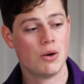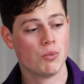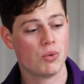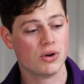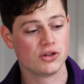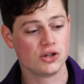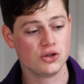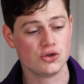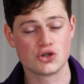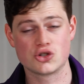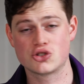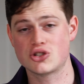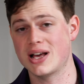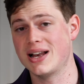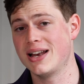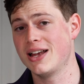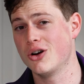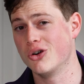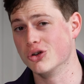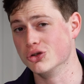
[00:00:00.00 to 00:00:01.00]
whether you
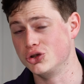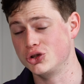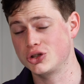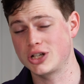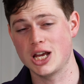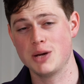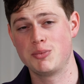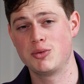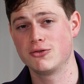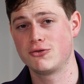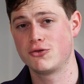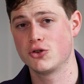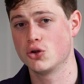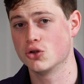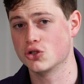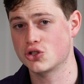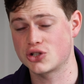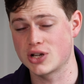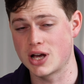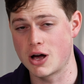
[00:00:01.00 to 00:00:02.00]
sell it or keep it for
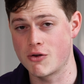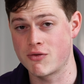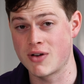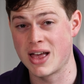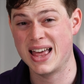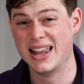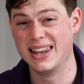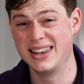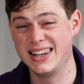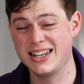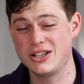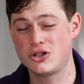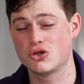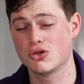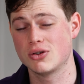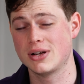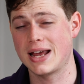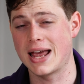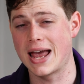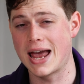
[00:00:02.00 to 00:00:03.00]
yourself,
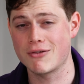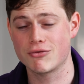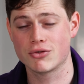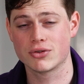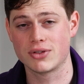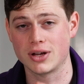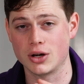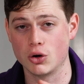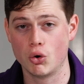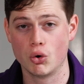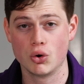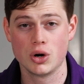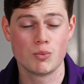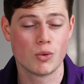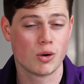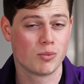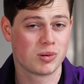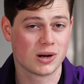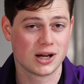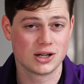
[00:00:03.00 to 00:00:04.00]
literally everything all in
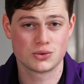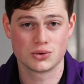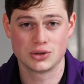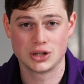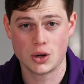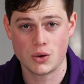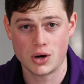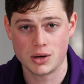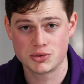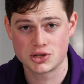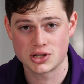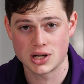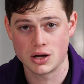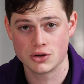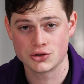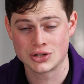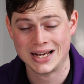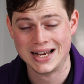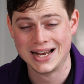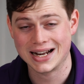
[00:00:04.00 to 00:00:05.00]
one place with no
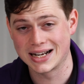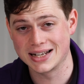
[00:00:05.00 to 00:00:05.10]
upsells.